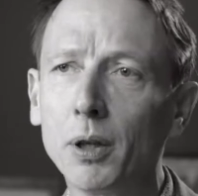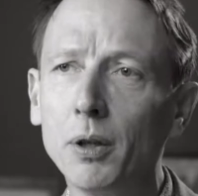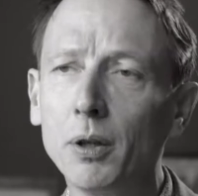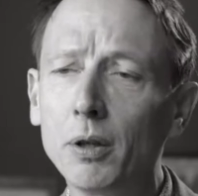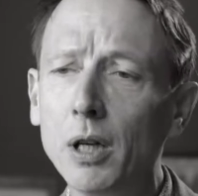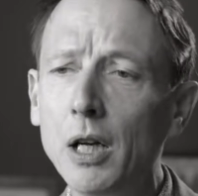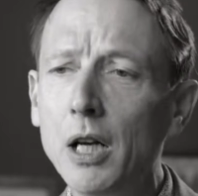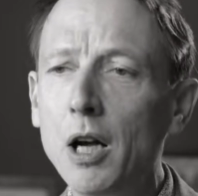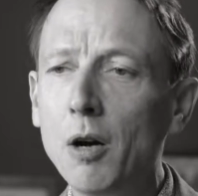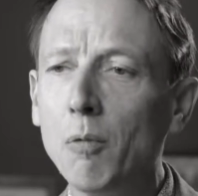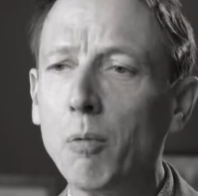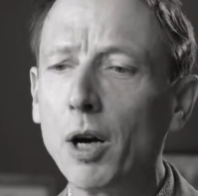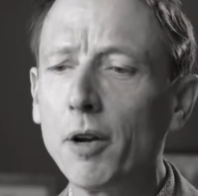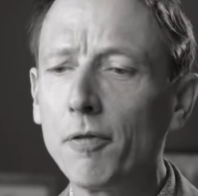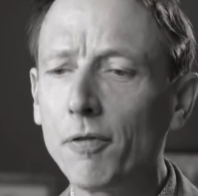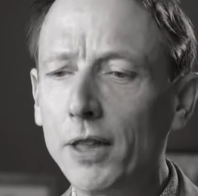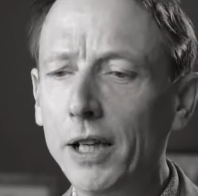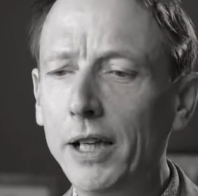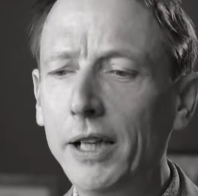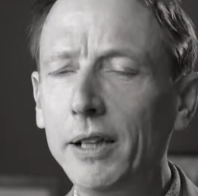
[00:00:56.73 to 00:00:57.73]
And one
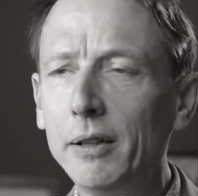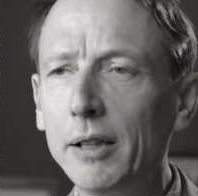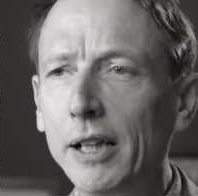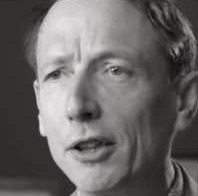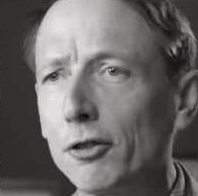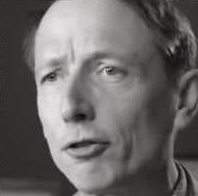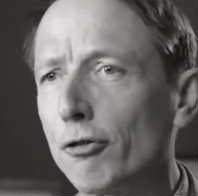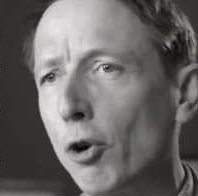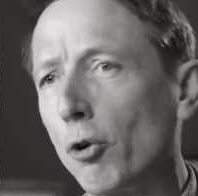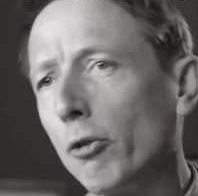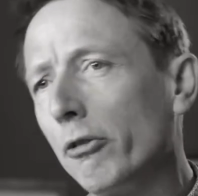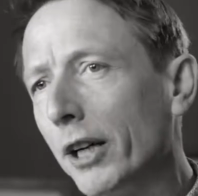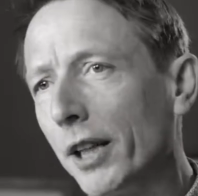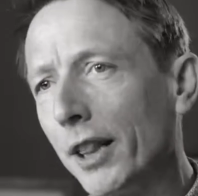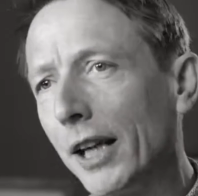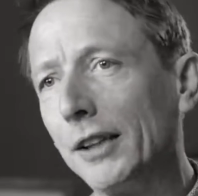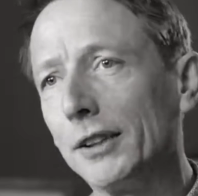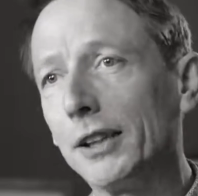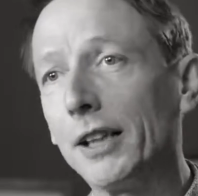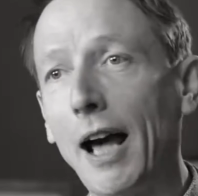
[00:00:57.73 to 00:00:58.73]
of the extraordinary
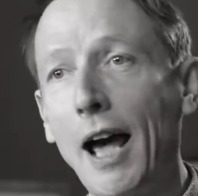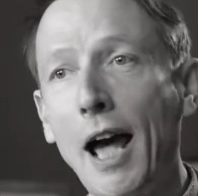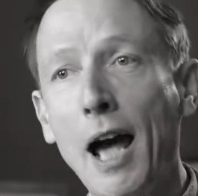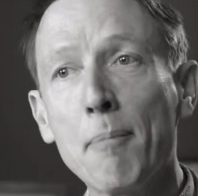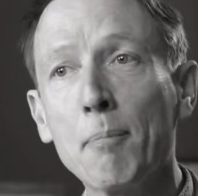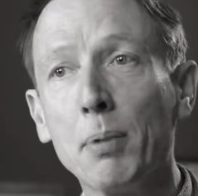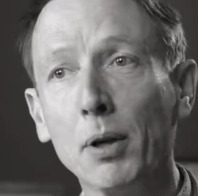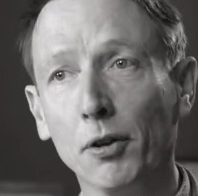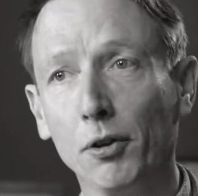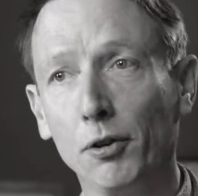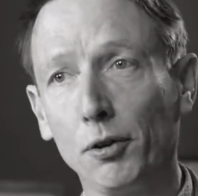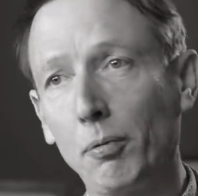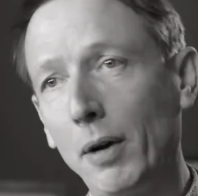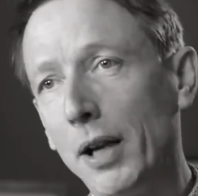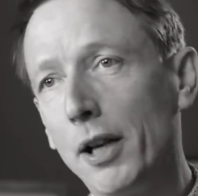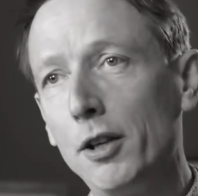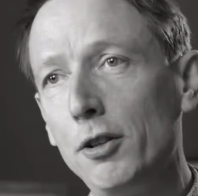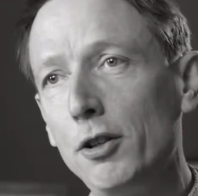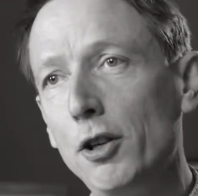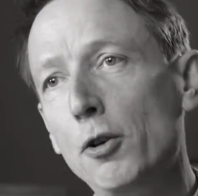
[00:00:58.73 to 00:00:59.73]
things that happens
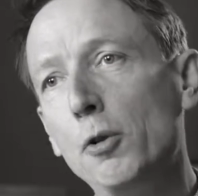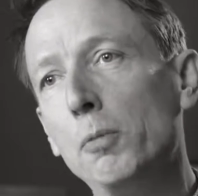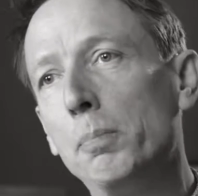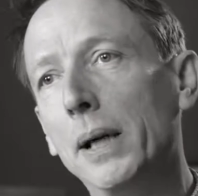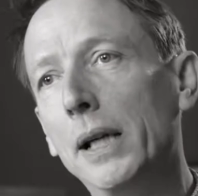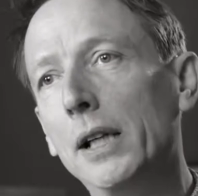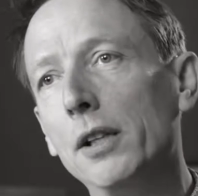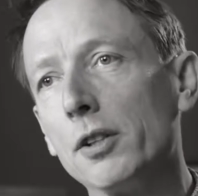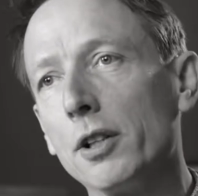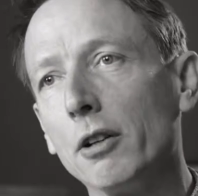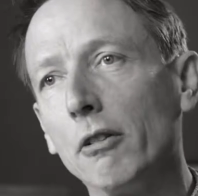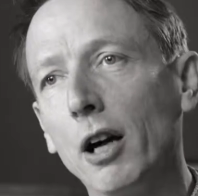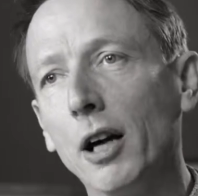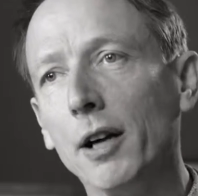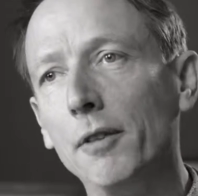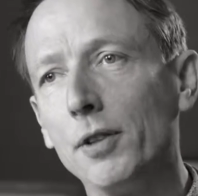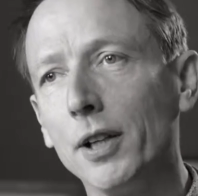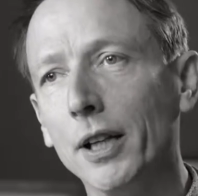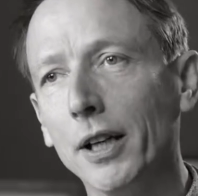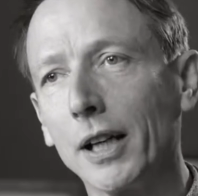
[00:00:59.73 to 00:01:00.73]
when a new piece
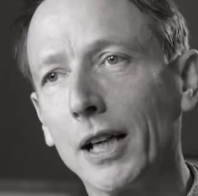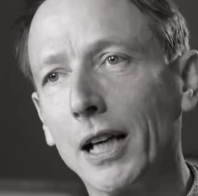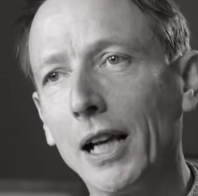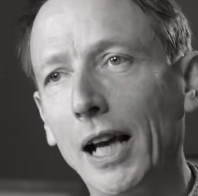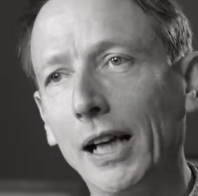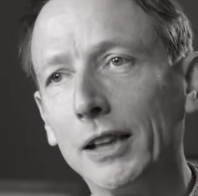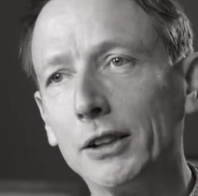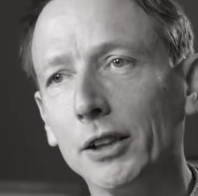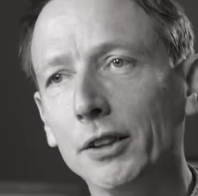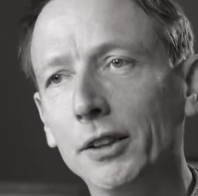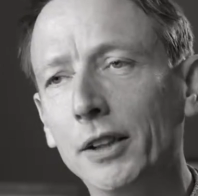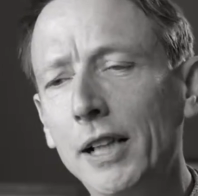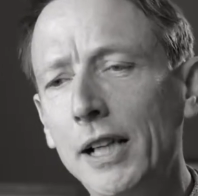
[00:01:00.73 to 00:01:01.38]
arrives in a collection